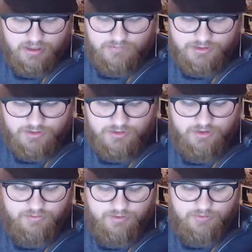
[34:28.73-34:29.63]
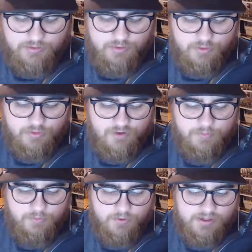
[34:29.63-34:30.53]
I'm sure there have been people who have
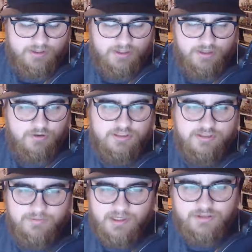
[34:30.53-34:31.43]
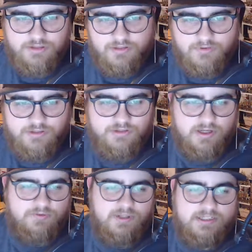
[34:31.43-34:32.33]
upgraded and noticed a major difference, so
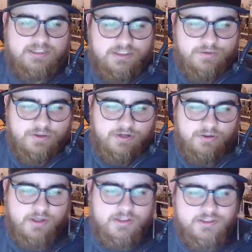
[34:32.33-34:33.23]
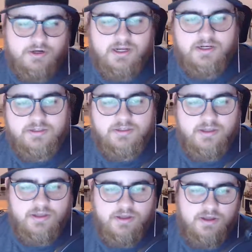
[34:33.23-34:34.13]
I'd like to see what their thoughts are on it.
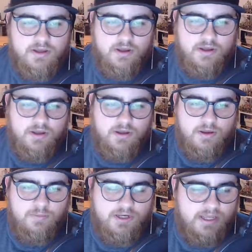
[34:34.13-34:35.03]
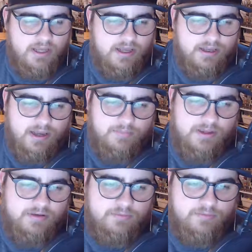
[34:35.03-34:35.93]
But yeah, I
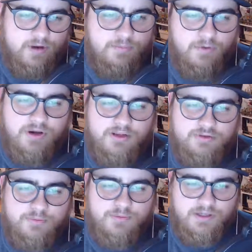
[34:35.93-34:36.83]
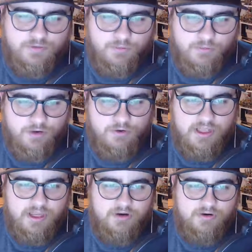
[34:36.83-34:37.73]
mean, upgrading to a PS4 Pro
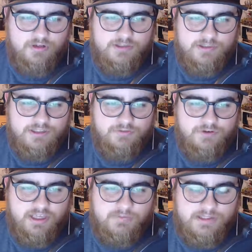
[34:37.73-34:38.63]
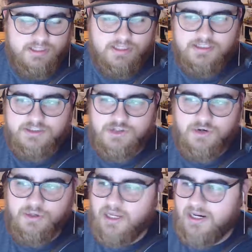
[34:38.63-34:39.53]
can't hurt, especially for games like this.
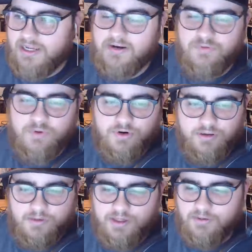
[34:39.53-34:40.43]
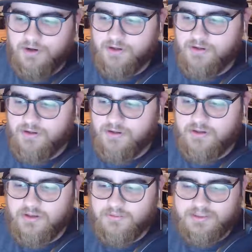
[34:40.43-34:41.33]
You got God of War coming in a month.
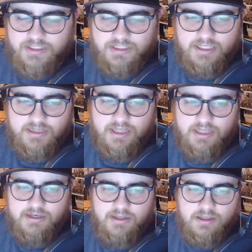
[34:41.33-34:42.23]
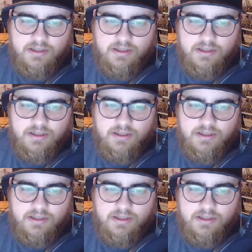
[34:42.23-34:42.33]
I'm excited to get that.